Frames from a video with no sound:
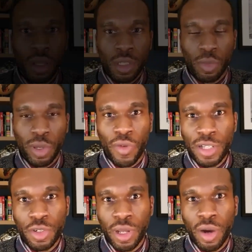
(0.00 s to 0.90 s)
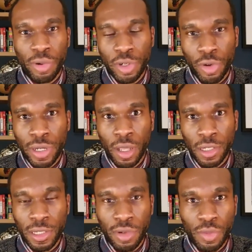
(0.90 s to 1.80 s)
So we can fine-tune our pre-trained large
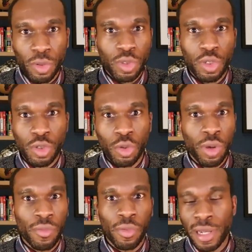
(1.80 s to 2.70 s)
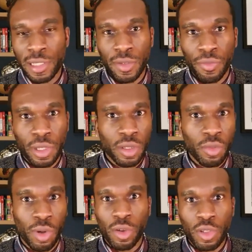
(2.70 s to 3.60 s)
language model to do a variety of things.
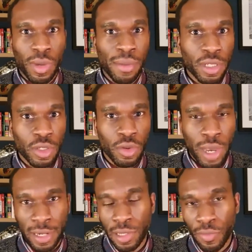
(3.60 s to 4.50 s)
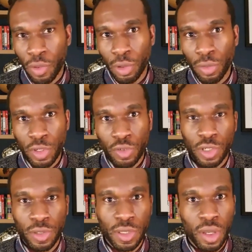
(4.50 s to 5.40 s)
One of those might be to actually follow
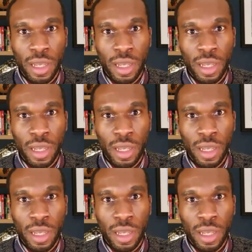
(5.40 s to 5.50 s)
instructions.